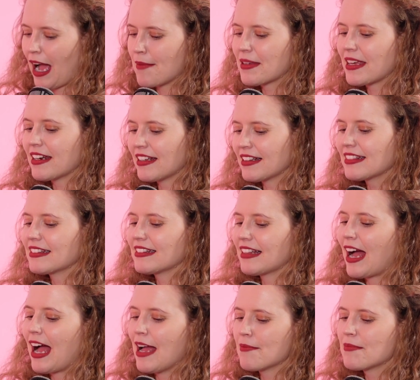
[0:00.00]

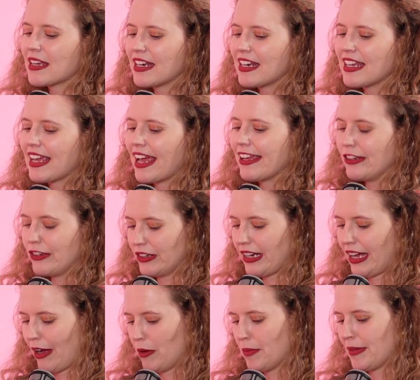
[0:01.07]
gonna get you to
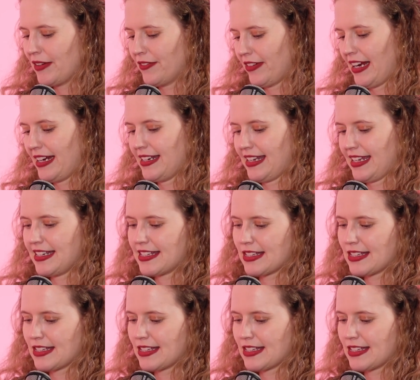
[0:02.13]
help me read these